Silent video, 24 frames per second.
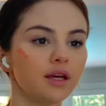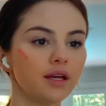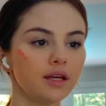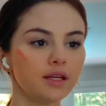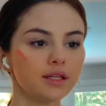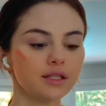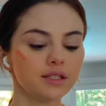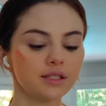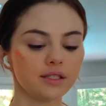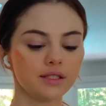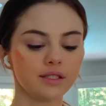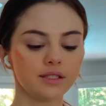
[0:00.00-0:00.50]

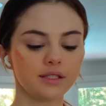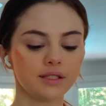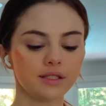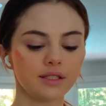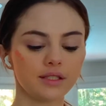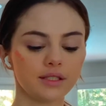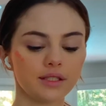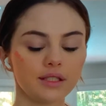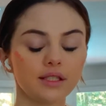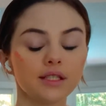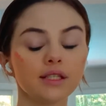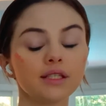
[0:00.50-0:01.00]
And
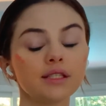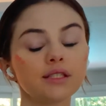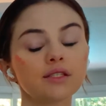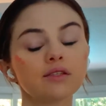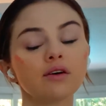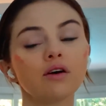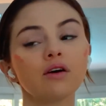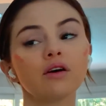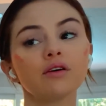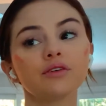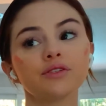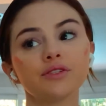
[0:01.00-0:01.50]

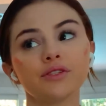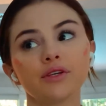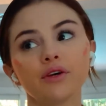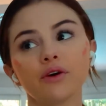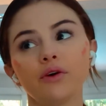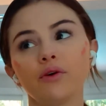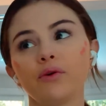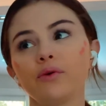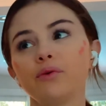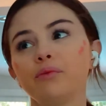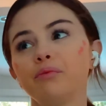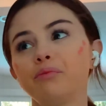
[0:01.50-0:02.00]
this
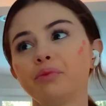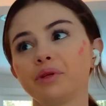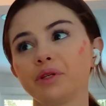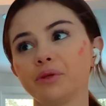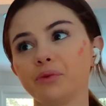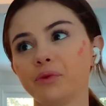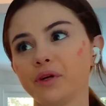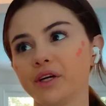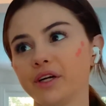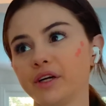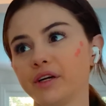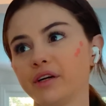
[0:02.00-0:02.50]
also,
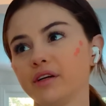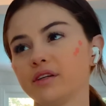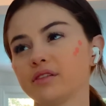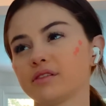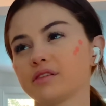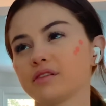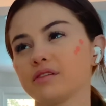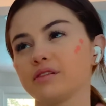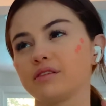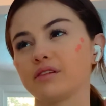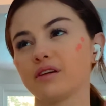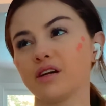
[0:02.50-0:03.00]
beware, has
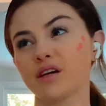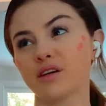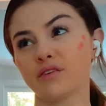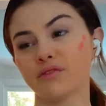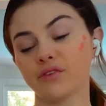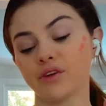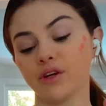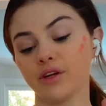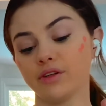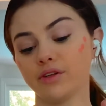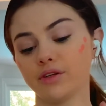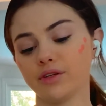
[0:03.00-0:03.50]
a lot of
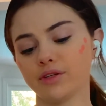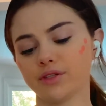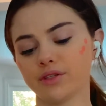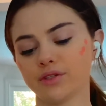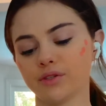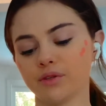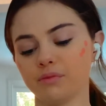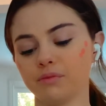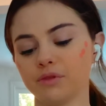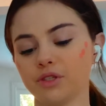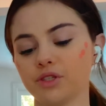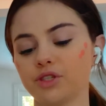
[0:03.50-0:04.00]
color.
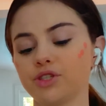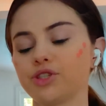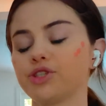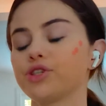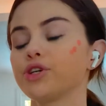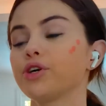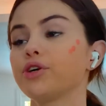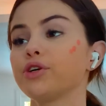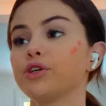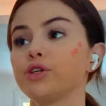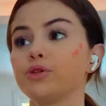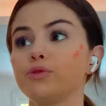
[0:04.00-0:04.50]
So I'm gonna
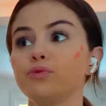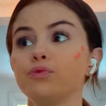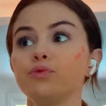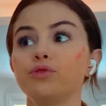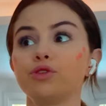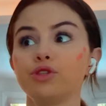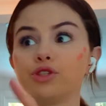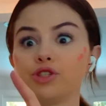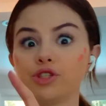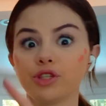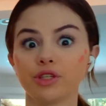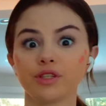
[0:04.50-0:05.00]
show you
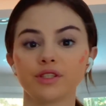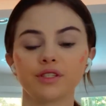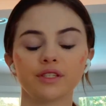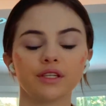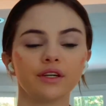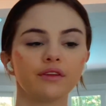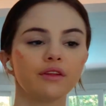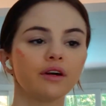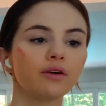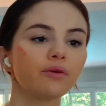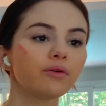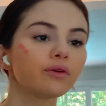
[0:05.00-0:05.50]
just
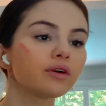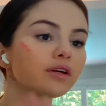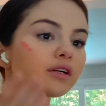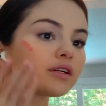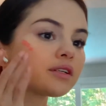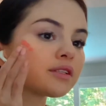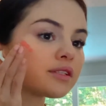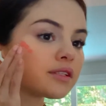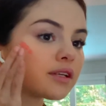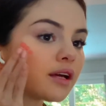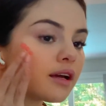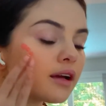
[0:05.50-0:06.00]
how that
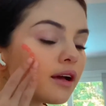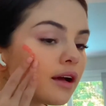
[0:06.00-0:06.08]
works.